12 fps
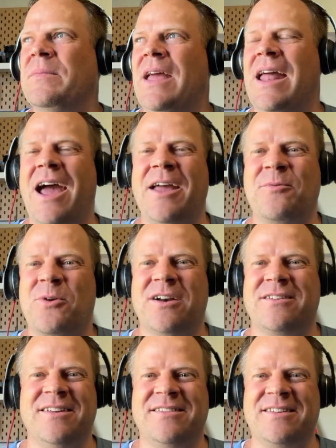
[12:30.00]
And I'd
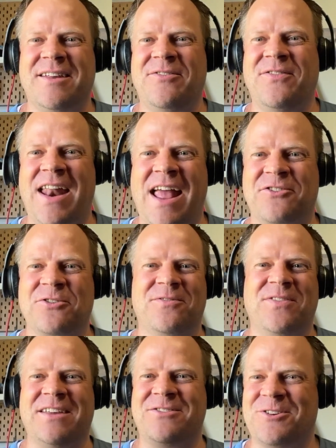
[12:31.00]
worked as a financial
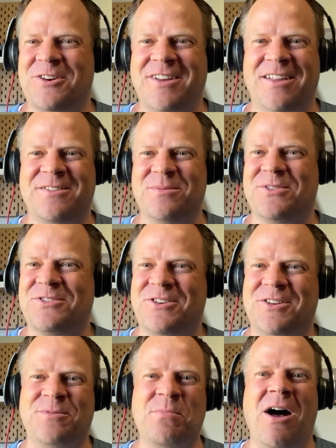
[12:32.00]
investor, done some
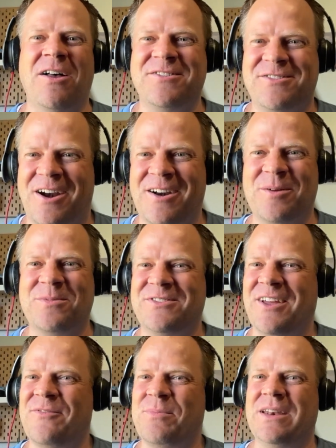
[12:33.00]
small startup
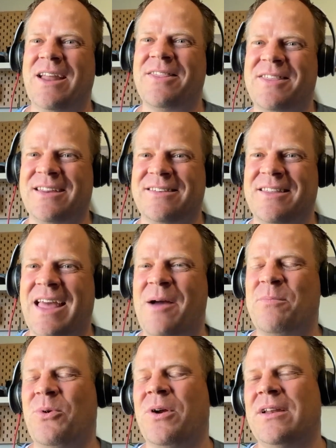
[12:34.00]
stuff, but nothing to
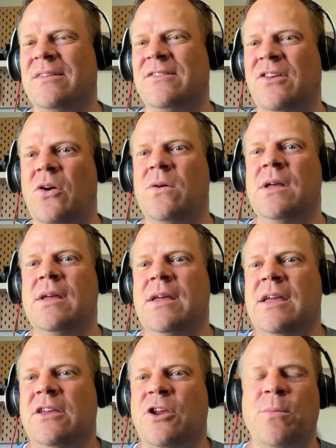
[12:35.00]
that point. And so
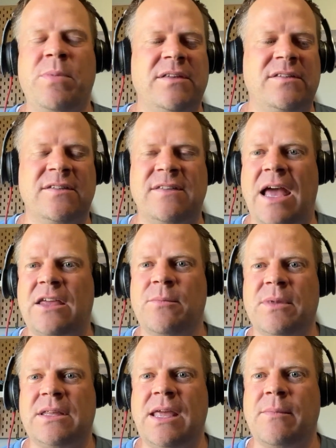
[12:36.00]
your business
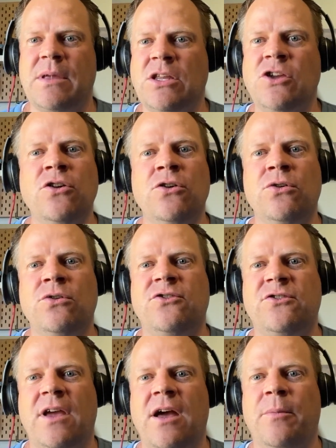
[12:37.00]
acumen came in
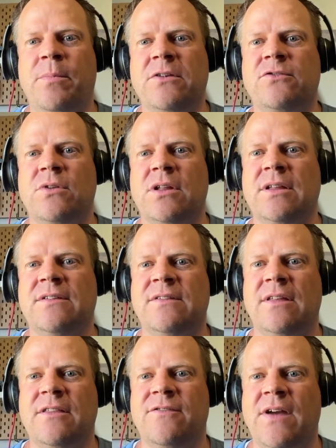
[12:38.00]
huge to help us really
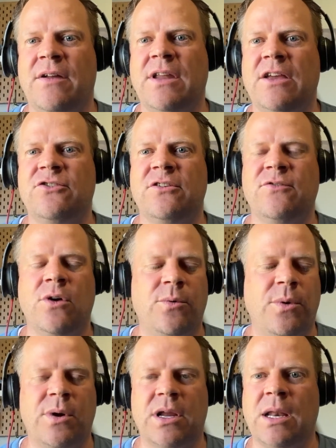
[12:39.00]
set the foundation of what
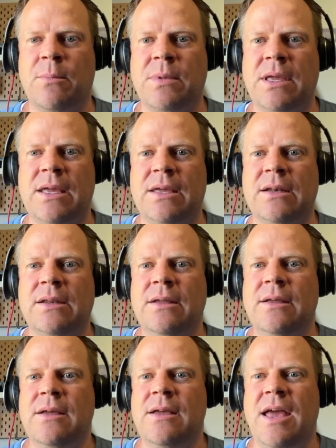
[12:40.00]
we were going to be. And
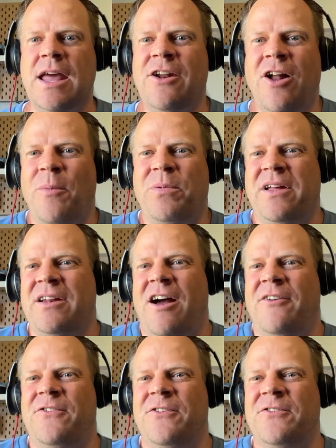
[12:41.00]
it all played
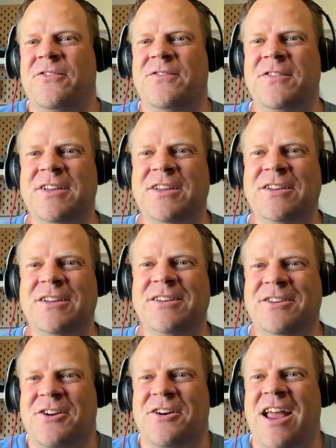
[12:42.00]
off of
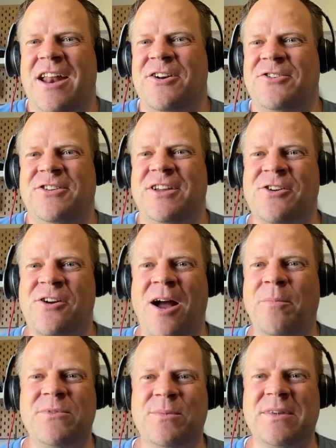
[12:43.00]
your energy and your
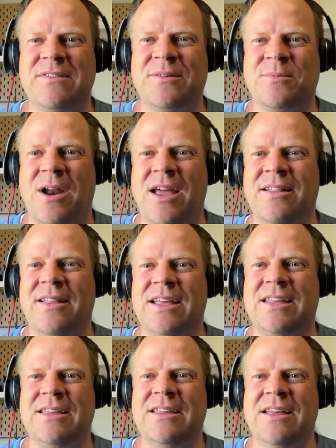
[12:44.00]
optimism, right?
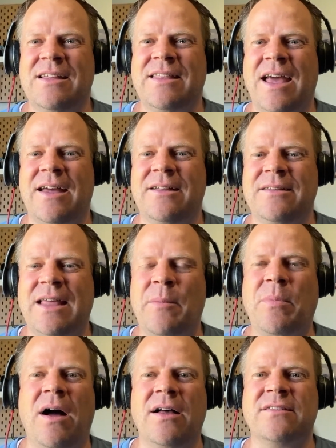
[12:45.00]
Like that
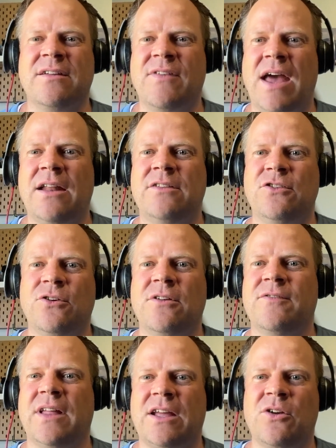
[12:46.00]
positive attitude
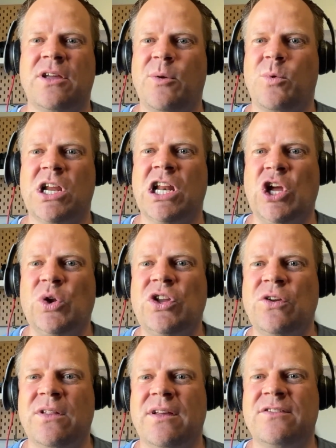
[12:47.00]
of like, okay, we're going to go
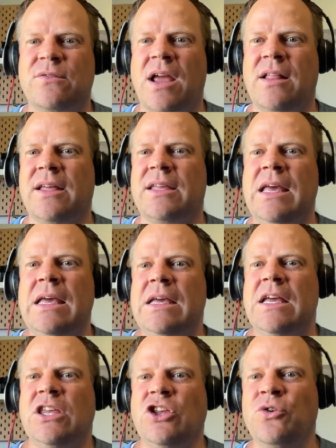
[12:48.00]
do this, right? Like
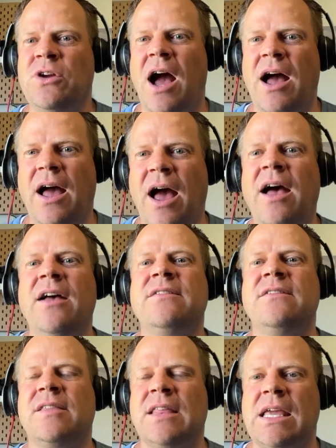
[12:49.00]
you got
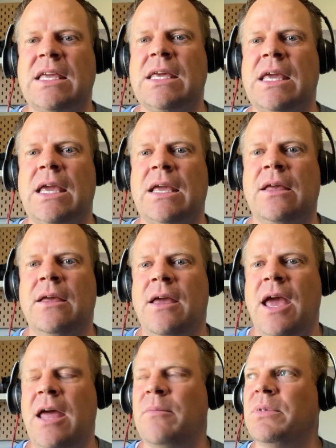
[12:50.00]
us thinking
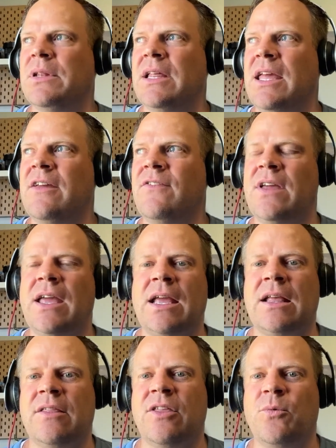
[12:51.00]
and
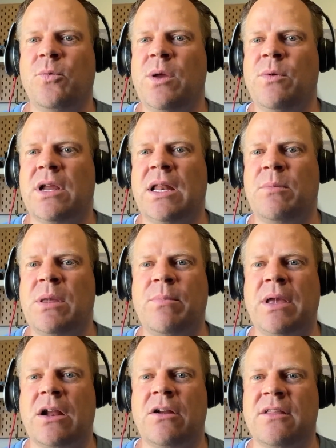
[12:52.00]
believing that we were going to be
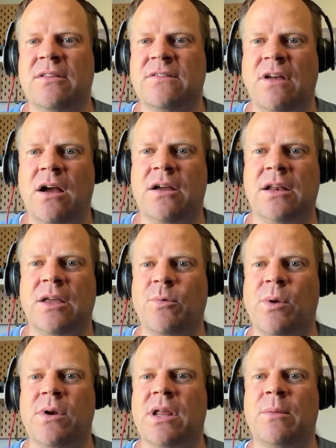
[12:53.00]
bigger than Saucony.
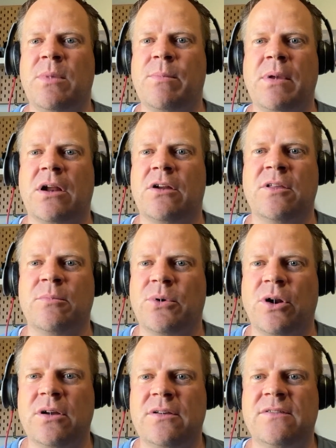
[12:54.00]
We were going to be bigger than
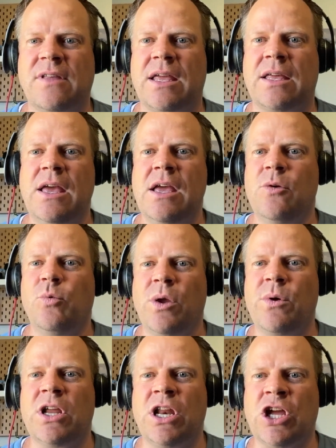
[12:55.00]
Brooks. Like we
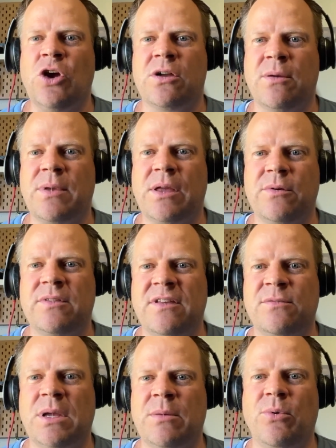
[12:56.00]
were going to go compete with
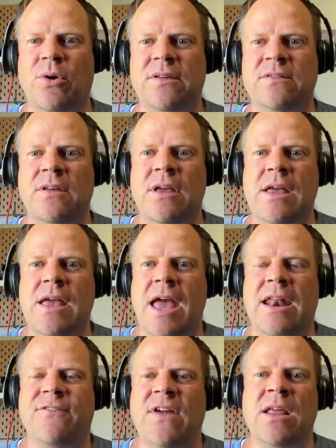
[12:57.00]
these big boys.
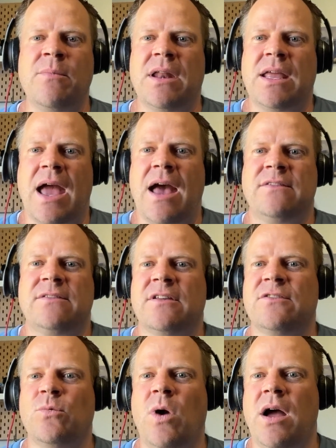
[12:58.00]
And if anybody asked
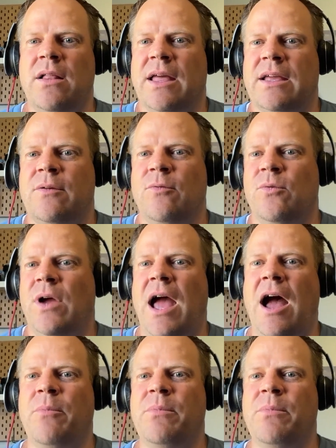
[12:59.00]
us what, like, how